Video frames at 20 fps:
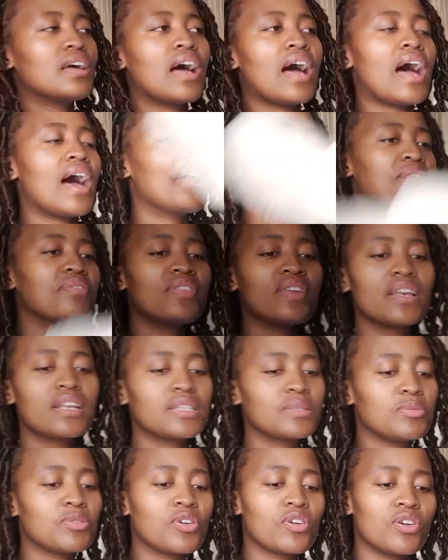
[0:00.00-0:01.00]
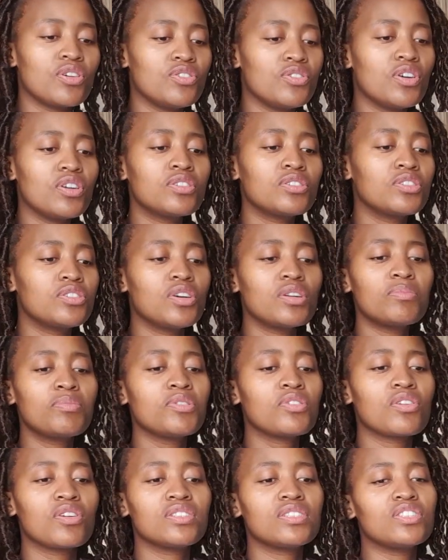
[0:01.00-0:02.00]
I don't think it's because not
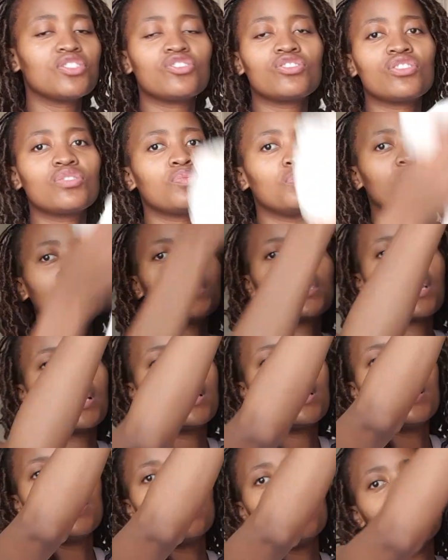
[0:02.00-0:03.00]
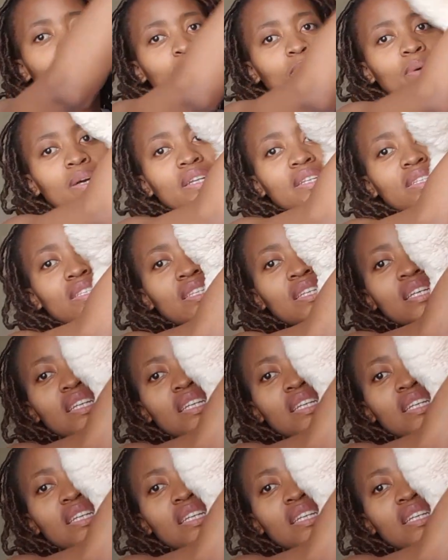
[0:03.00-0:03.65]
because it's not winter yet, but